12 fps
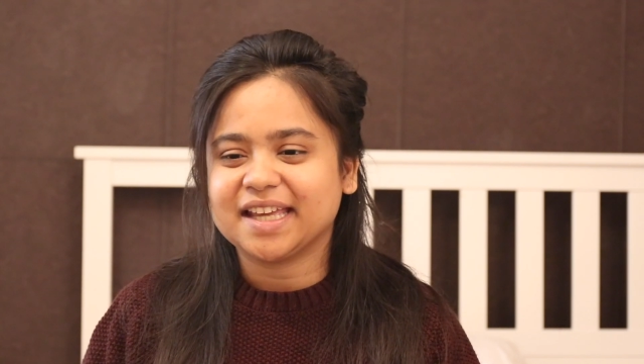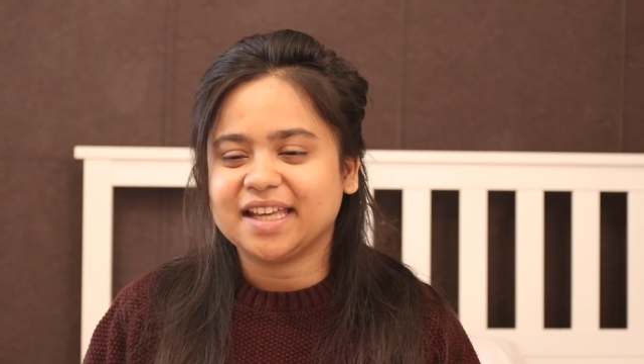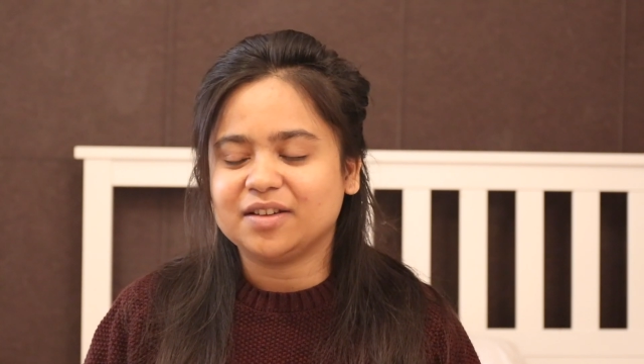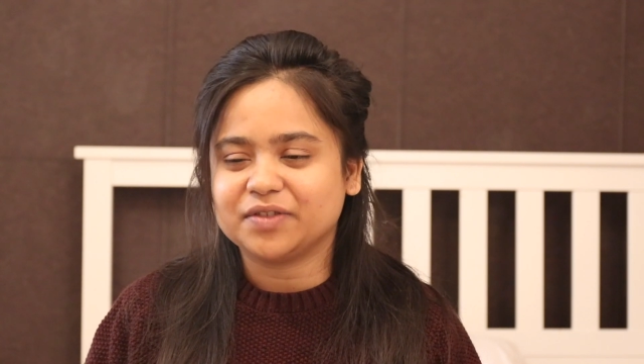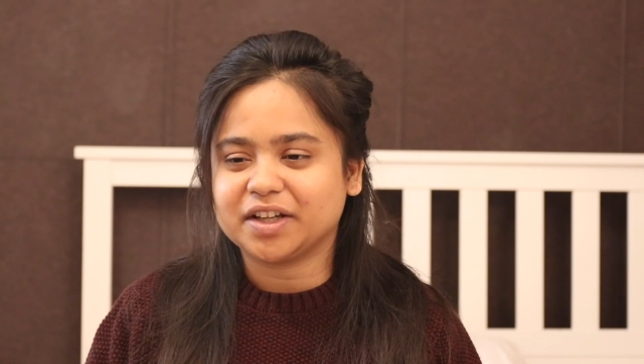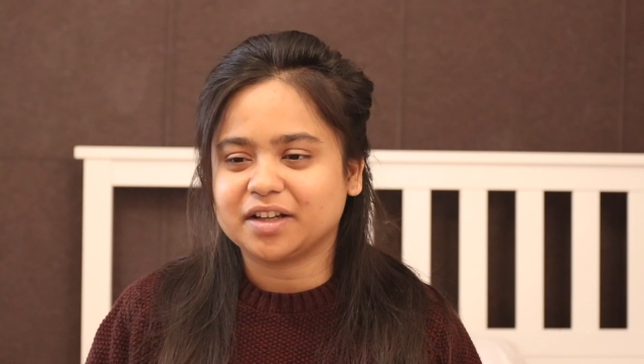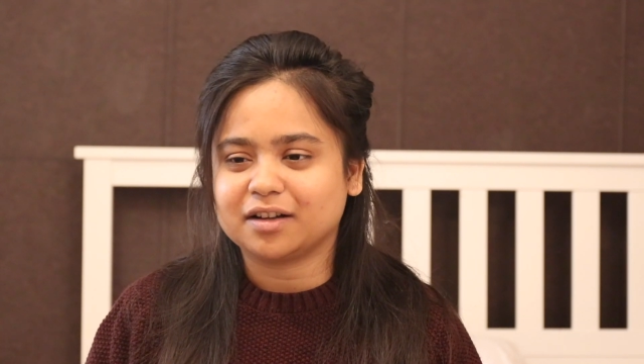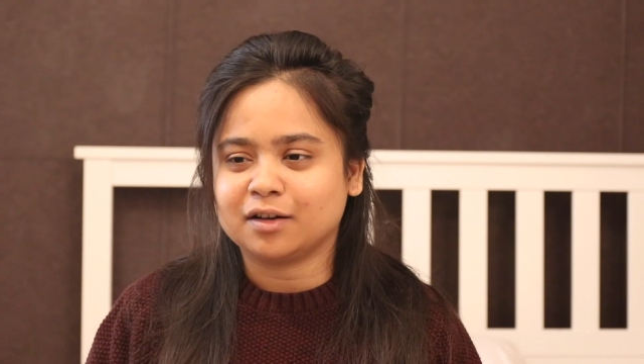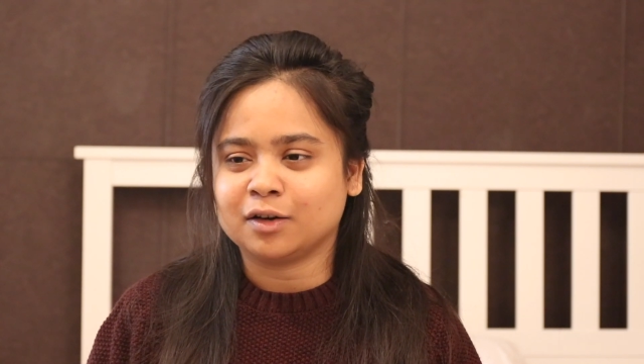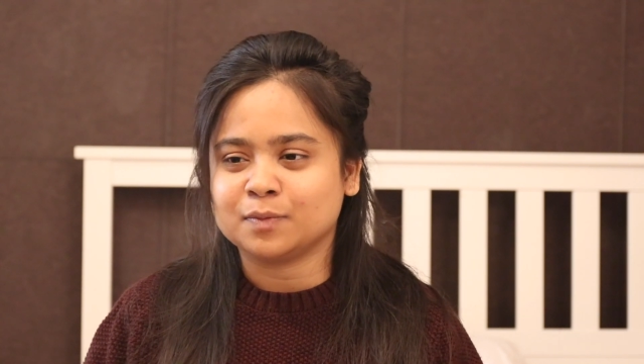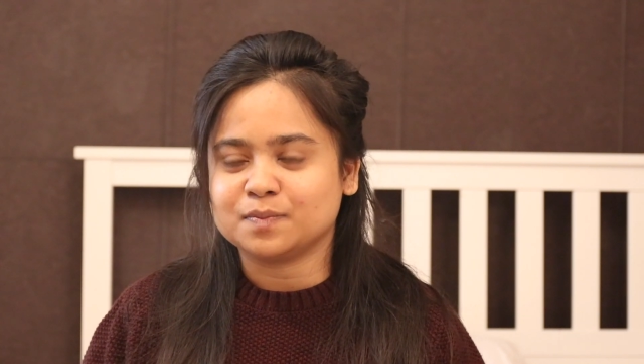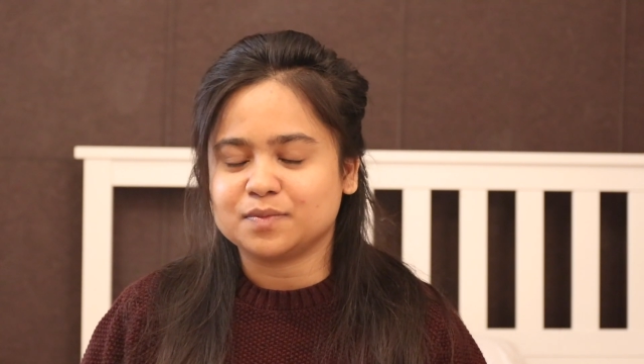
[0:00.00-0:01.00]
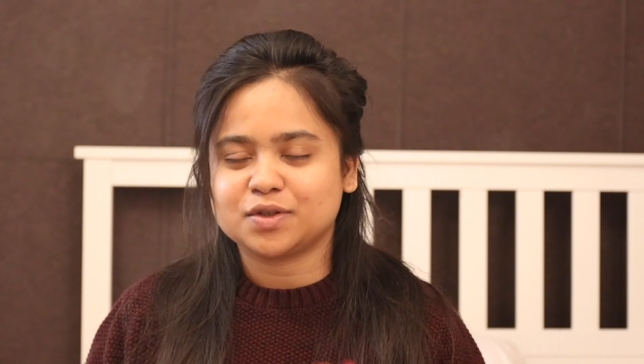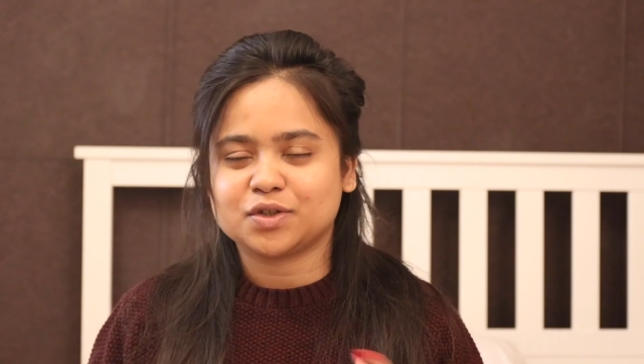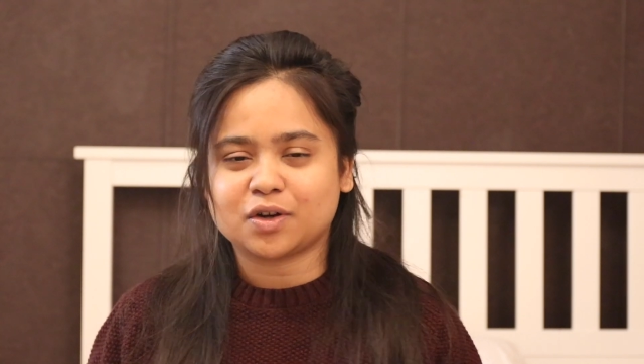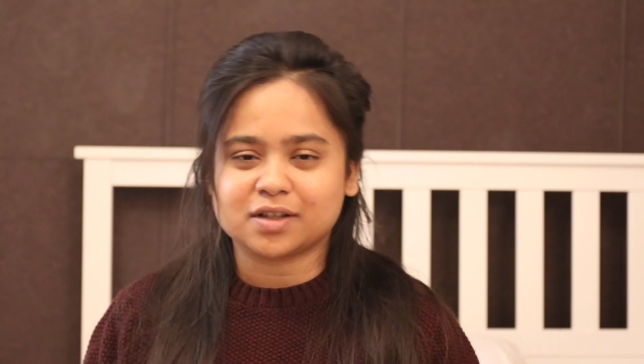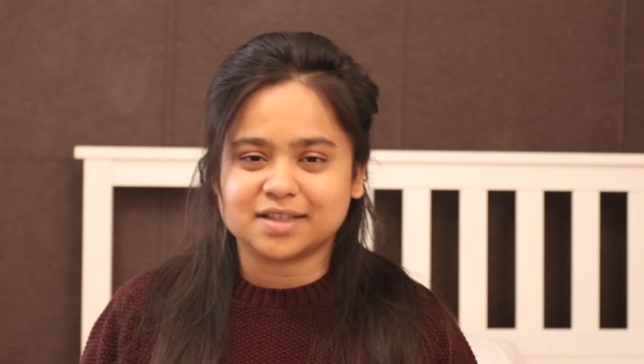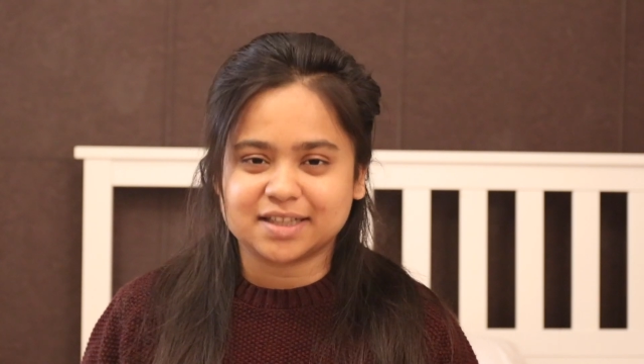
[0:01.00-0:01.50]
evening um,
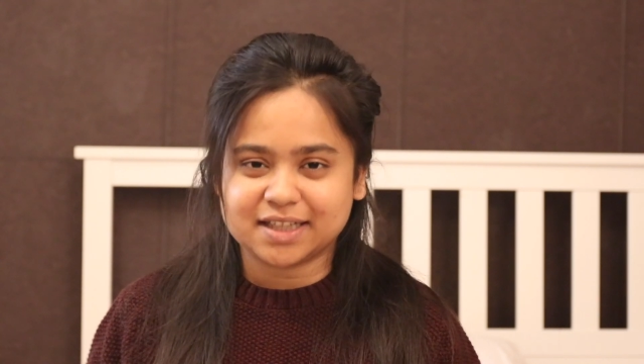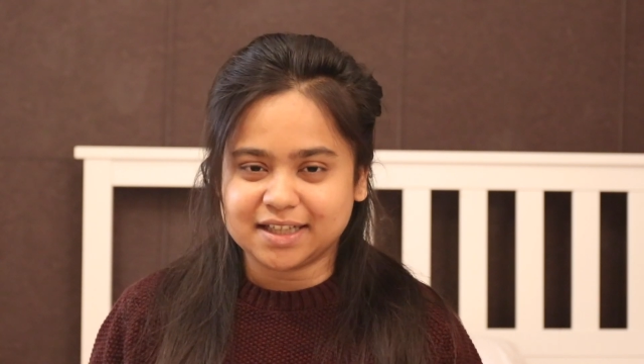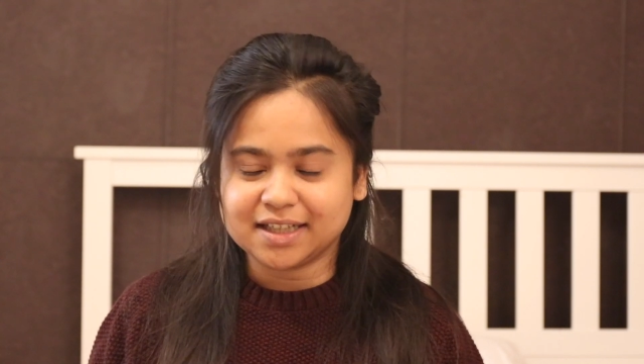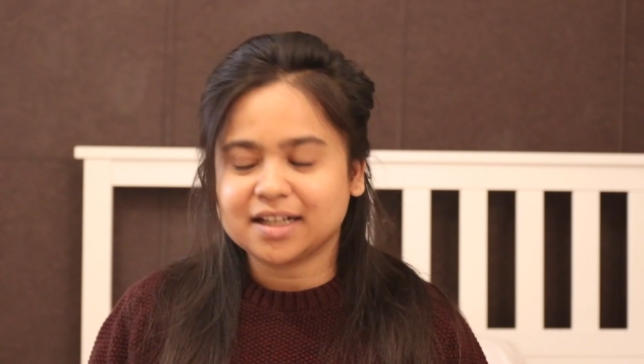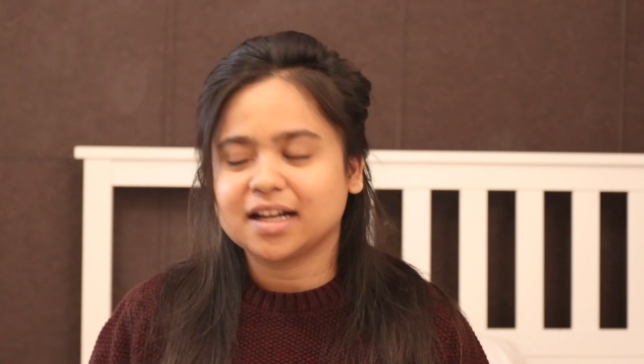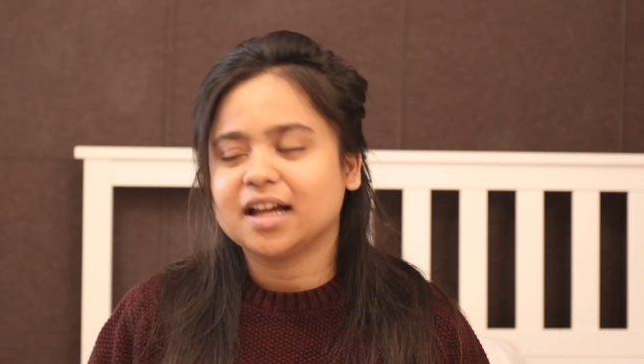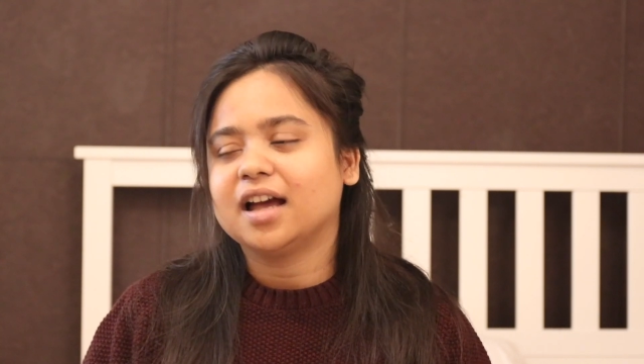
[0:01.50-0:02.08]
chocolate cake